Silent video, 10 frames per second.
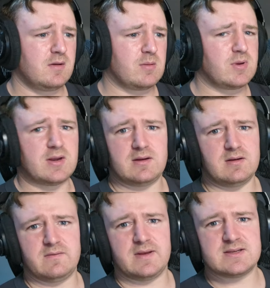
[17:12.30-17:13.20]
I'm not
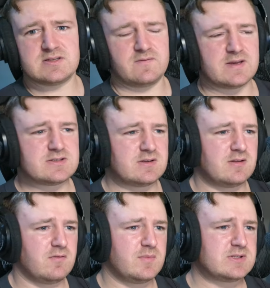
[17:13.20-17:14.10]
in as invested
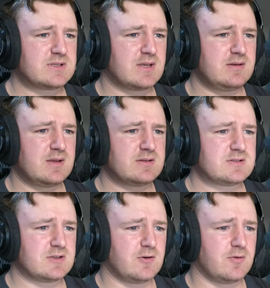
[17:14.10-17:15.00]
in the women's side yet,
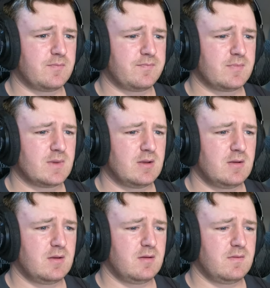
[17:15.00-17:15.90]
so.
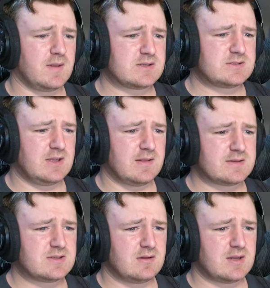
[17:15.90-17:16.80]
That's yeah,
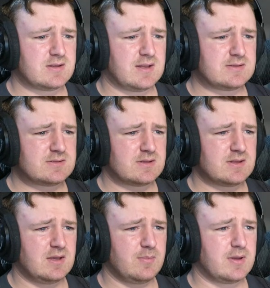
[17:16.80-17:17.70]
that's it. That's the
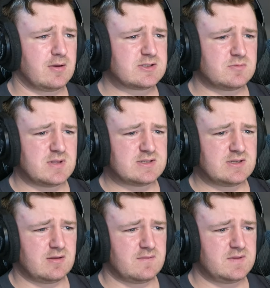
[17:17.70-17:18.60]
thing, but because I mean, they
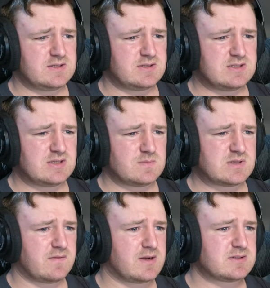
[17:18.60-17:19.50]
still have these games
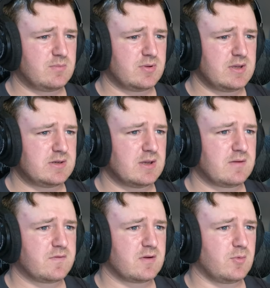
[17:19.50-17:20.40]
haven't actually played yet. I
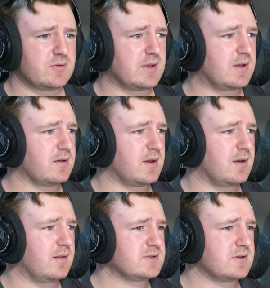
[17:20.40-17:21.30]
forgot about that.
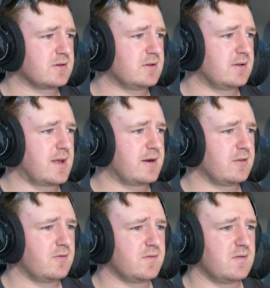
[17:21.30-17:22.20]
Okay, let's look at the ladder
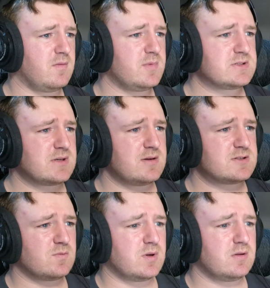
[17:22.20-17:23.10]
though for the women's side
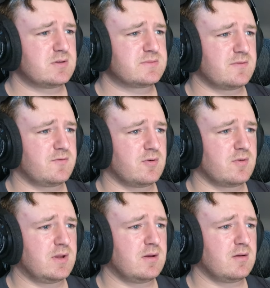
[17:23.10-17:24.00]
as well, just before
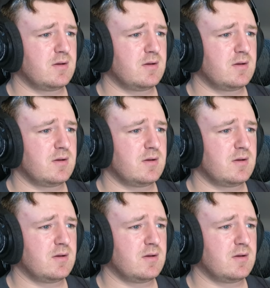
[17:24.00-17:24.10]
we